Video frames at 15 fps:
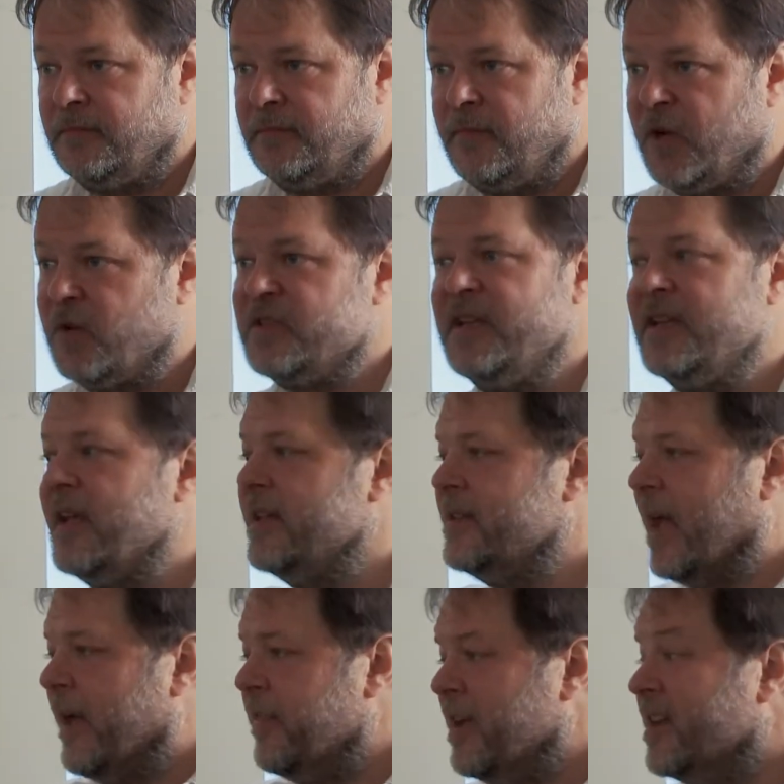Because
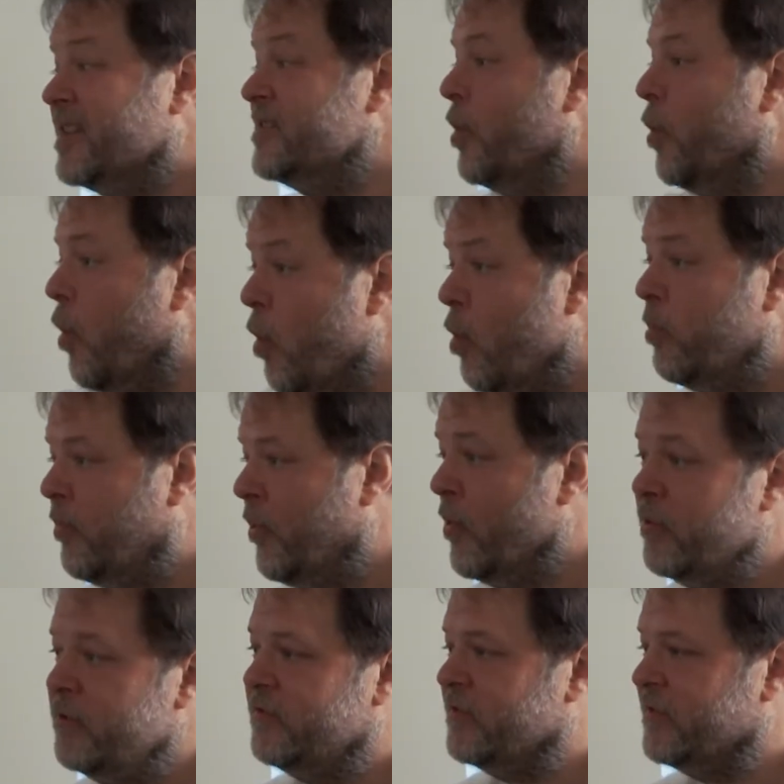I think it's the whole
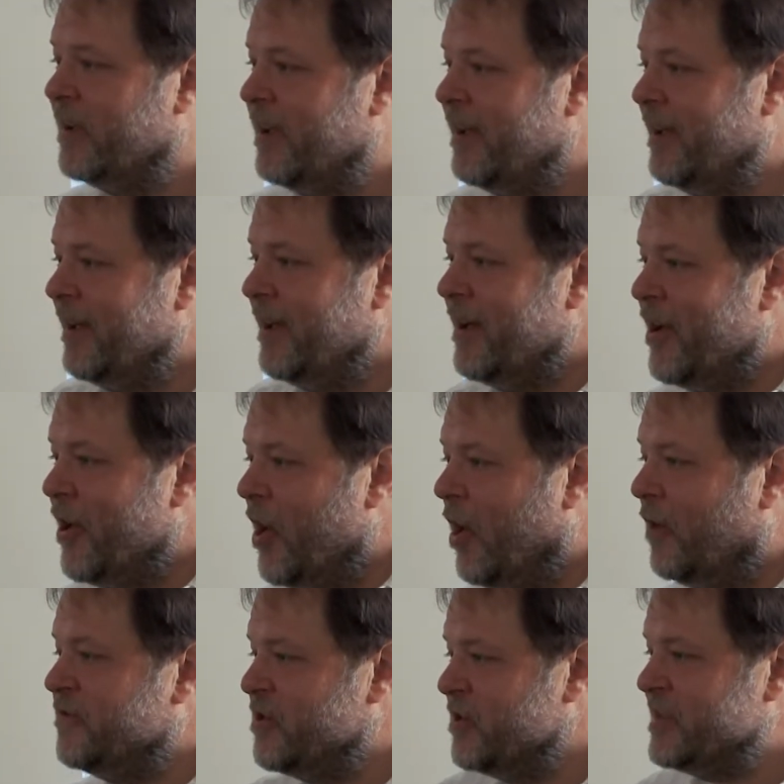point
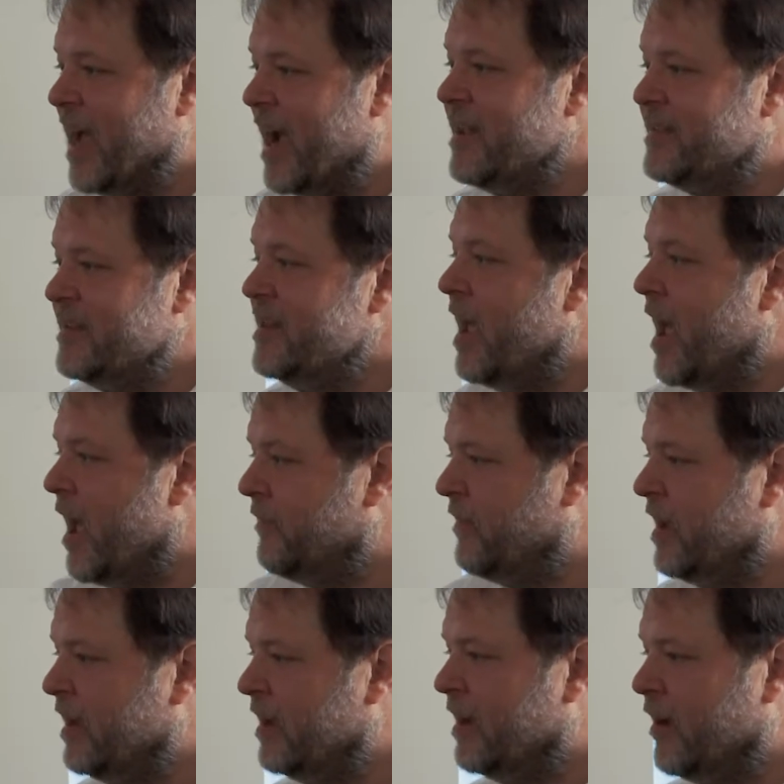of society
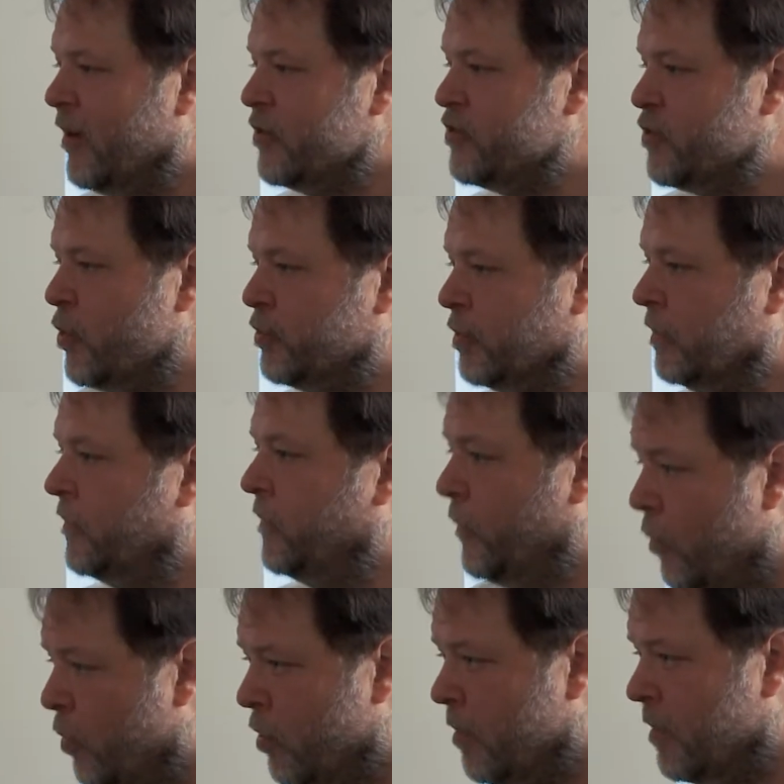having a certain
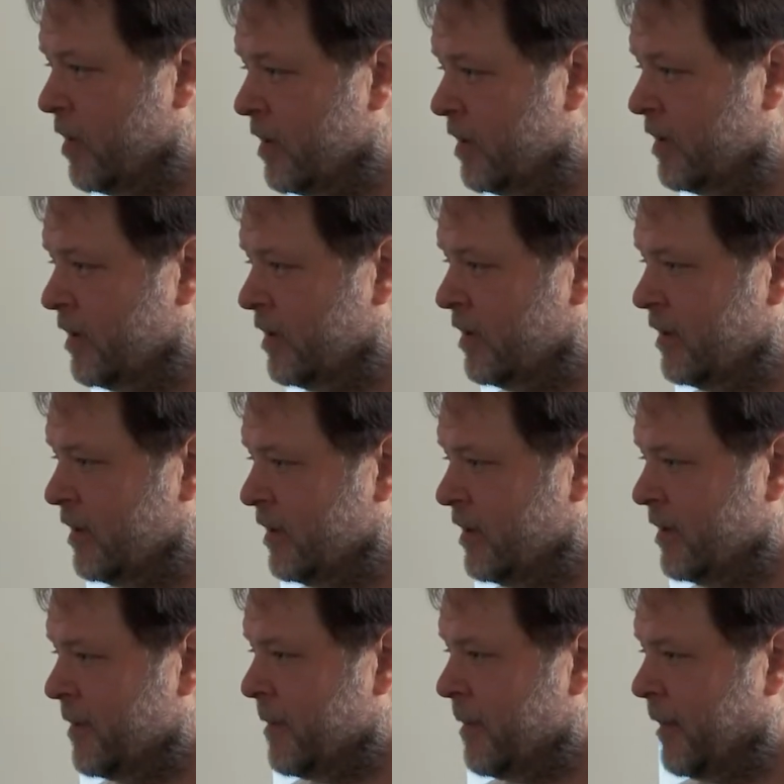form,
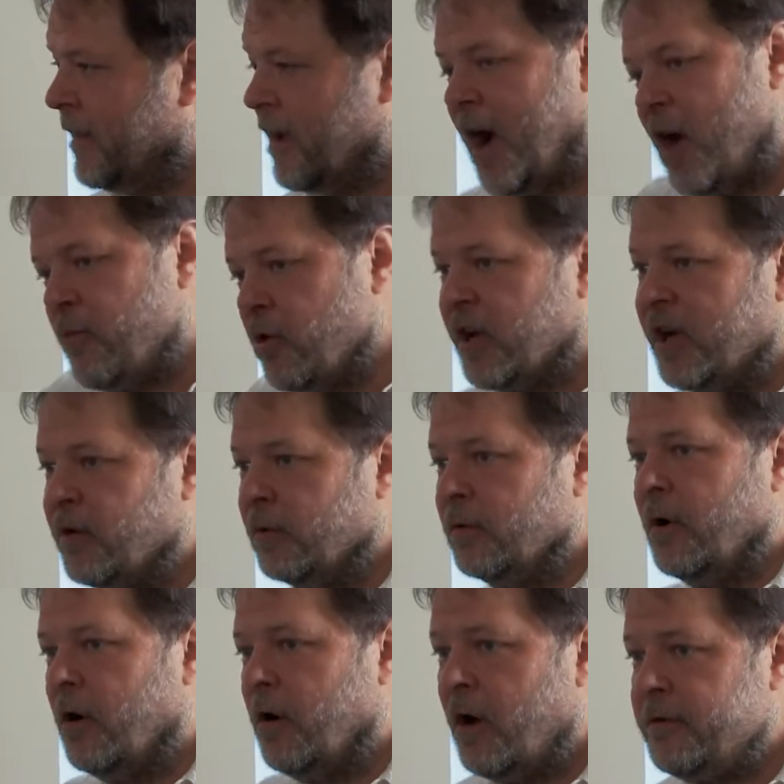hierarchical
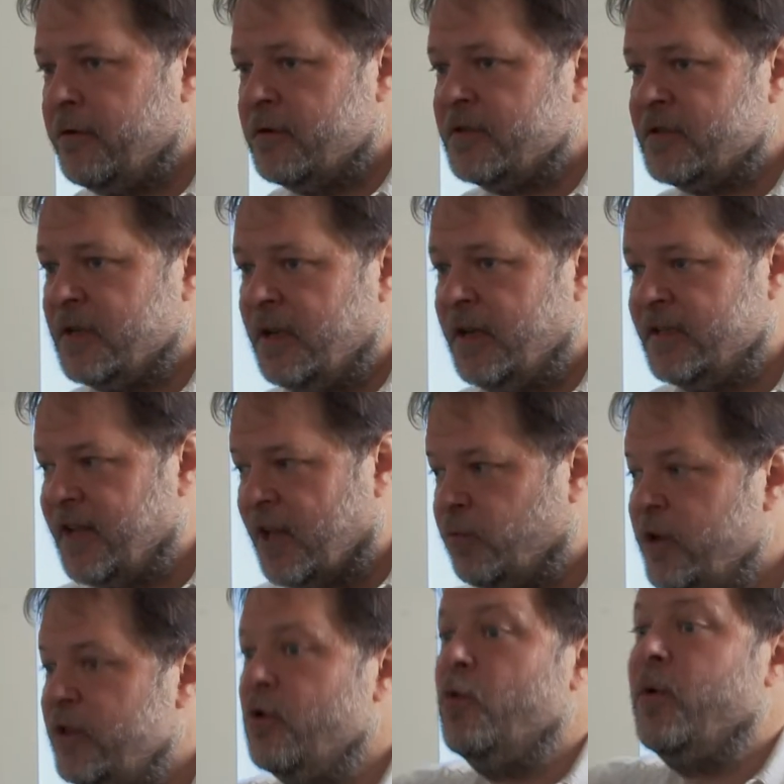or others, is that
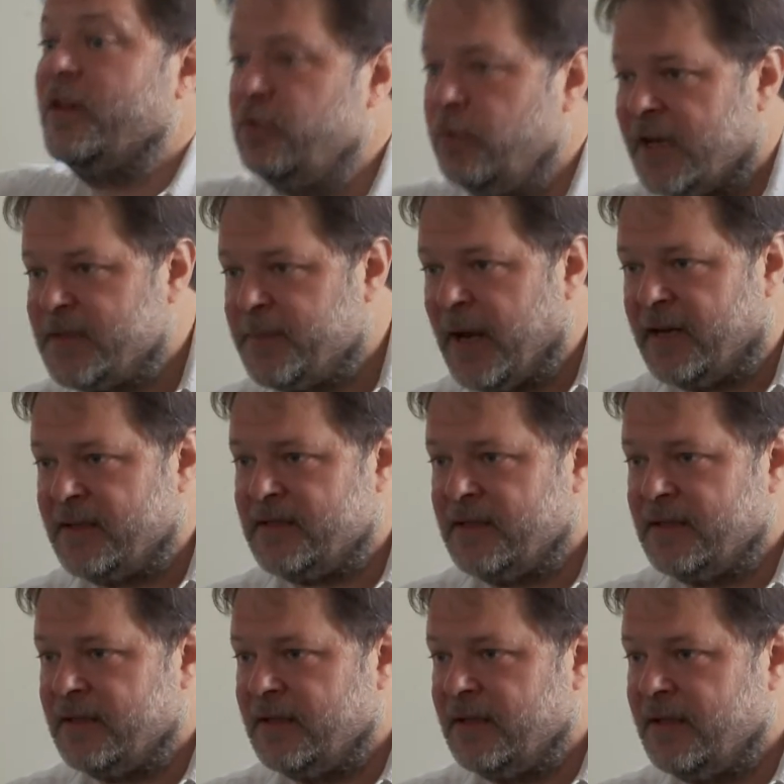we know what to expect.
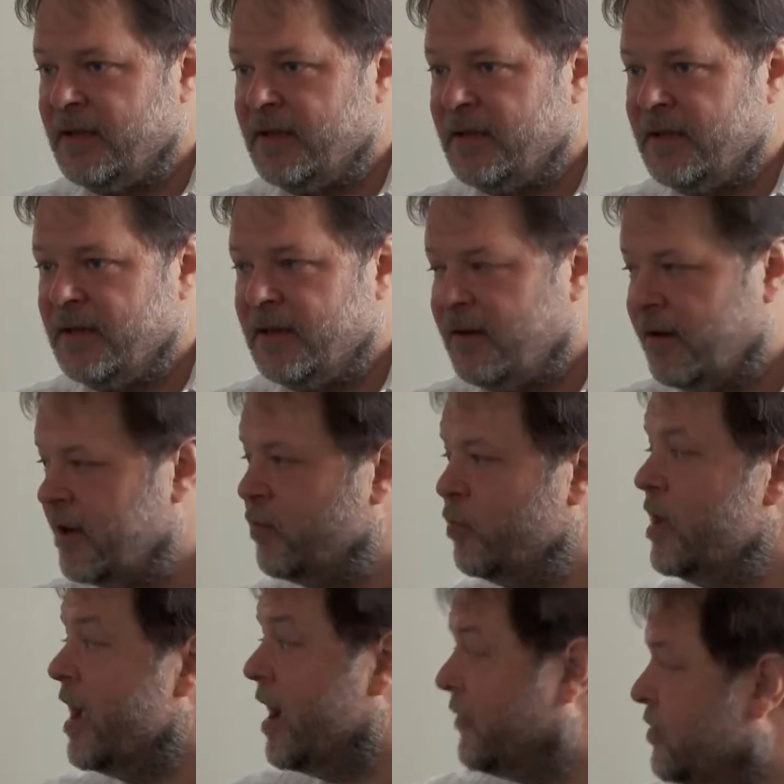Right?
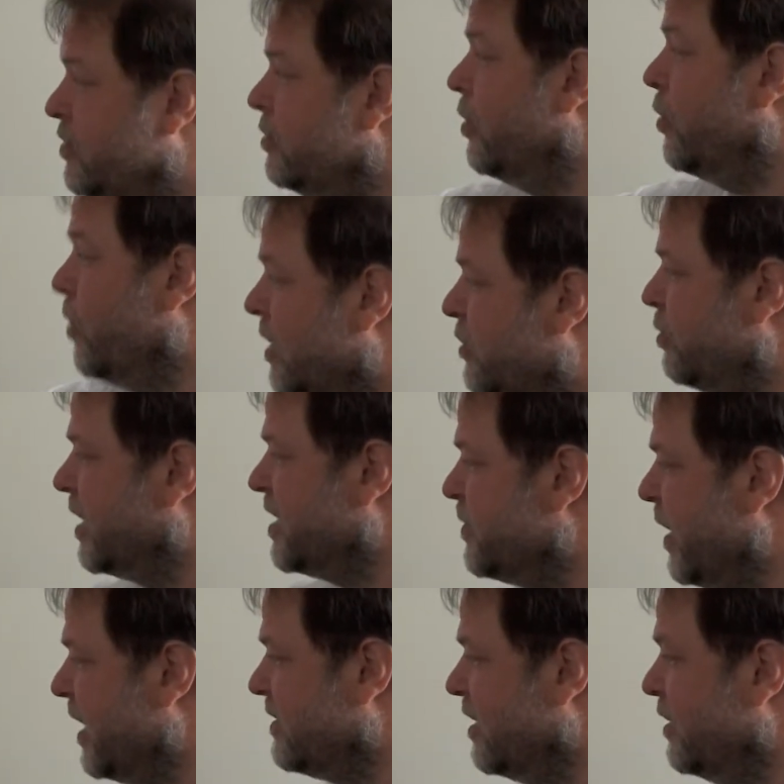We have to know what to
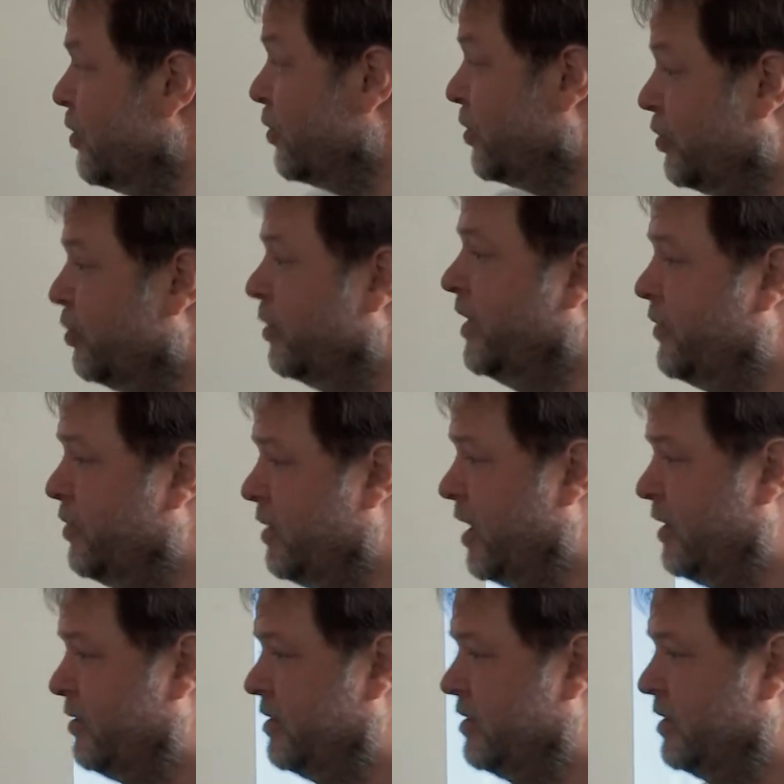expect in order to live
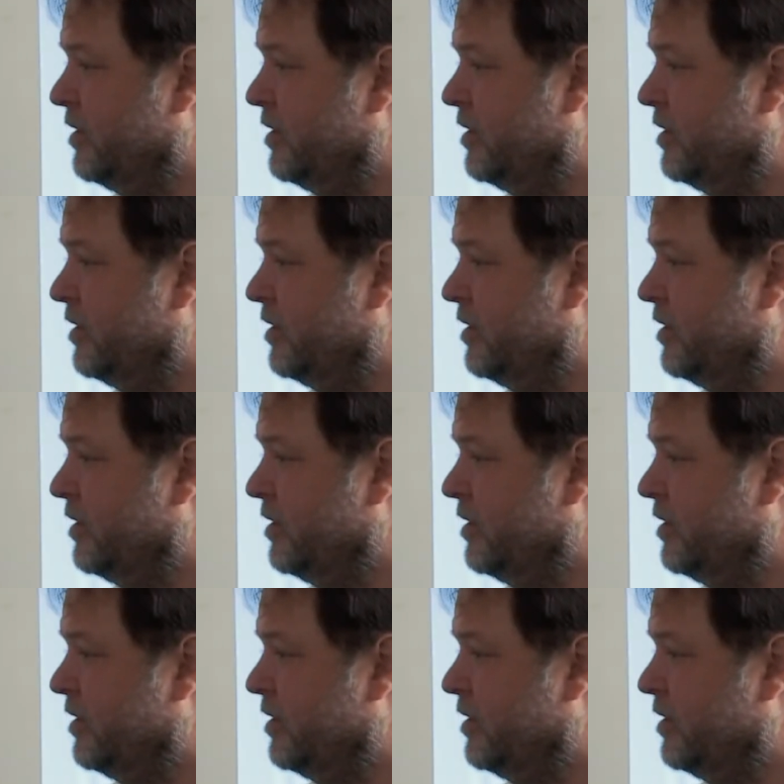together.